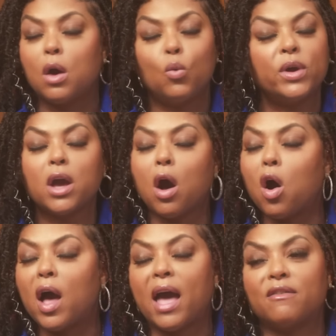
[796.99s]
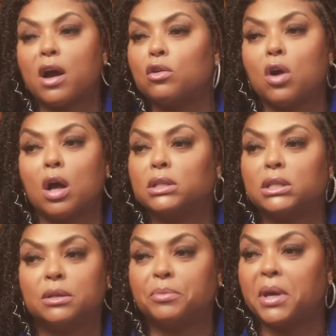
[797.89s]
We all have our
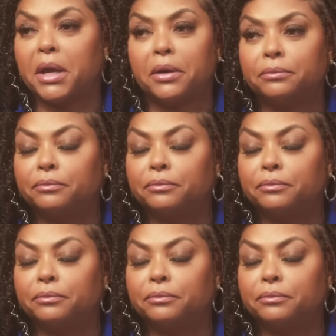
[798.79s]
crosses to bear.